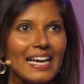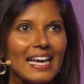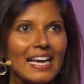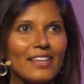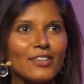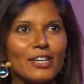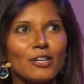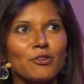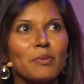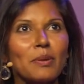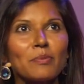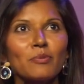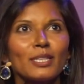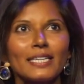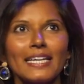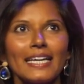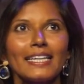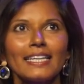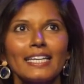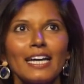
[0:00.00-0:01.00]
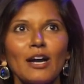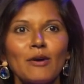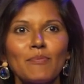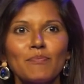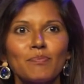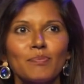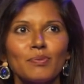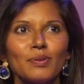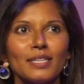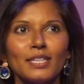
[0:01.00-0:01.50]
and then I remember getting up
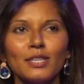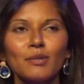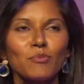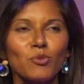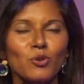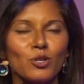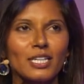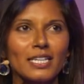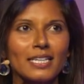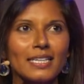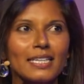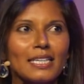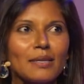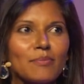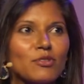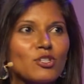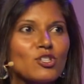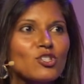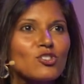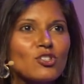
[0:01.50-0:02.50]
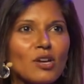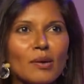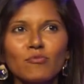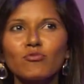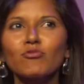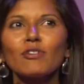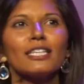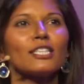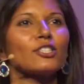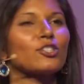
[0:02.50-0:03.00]
in the morning, and I'm,
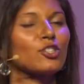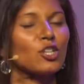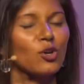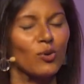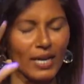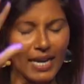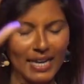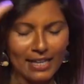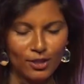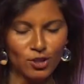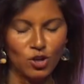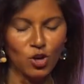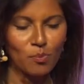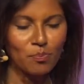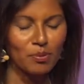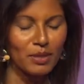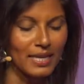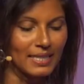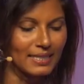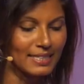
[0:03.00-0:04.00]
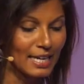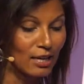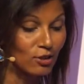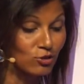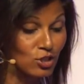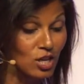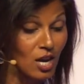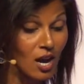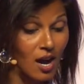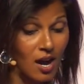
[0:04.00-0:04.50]
I'm ready to go. I had it all planned
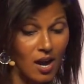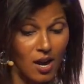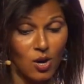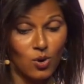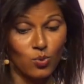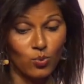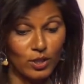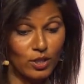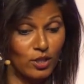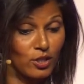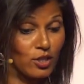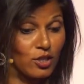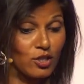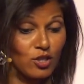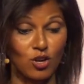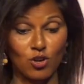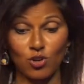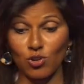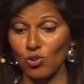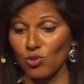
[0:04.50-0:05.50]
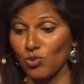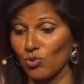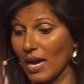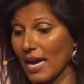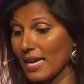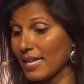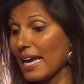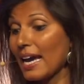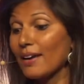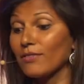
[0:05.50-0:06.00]
out. We're going to go
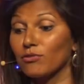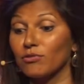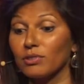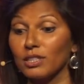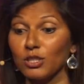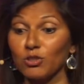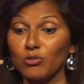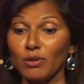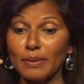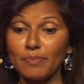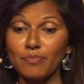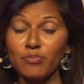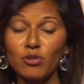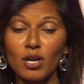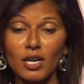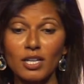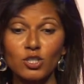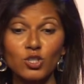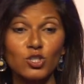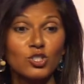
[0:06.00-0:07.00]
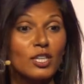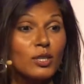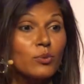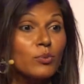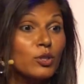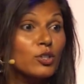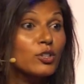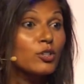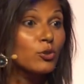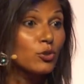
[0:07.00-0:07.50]
and have a really great brunch. Then
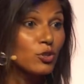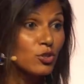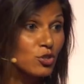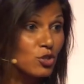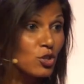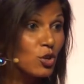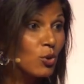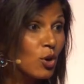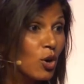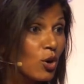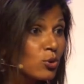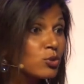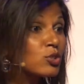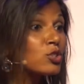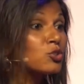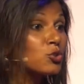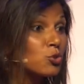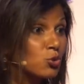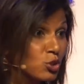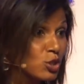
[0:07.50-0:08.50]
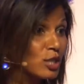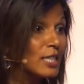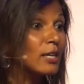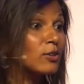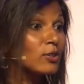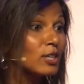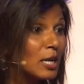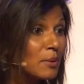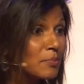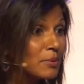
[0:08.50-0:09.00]
we're going to go to Soho to
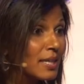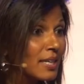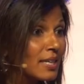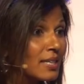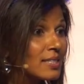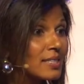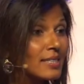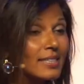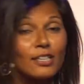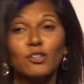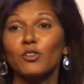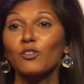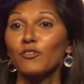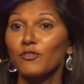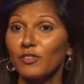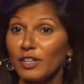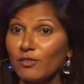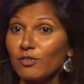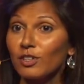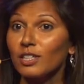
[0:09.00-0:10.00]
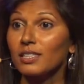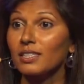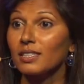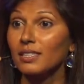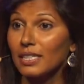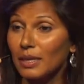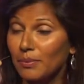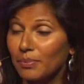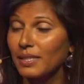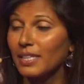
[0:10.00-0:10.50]
Georgetown Cupcakes and get our favorite
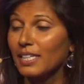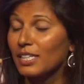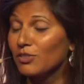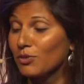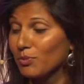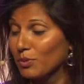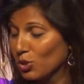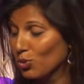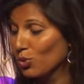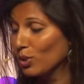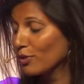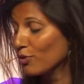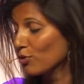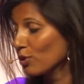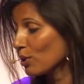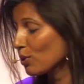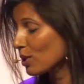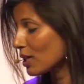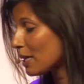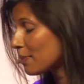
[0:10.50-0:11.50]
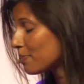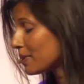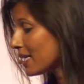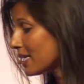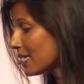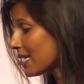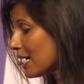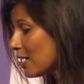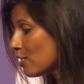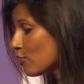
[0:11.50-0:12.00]
cupcakes from the 24 hour
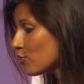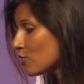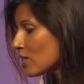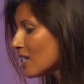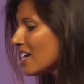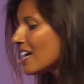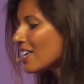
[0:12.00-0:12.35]
cupcake house.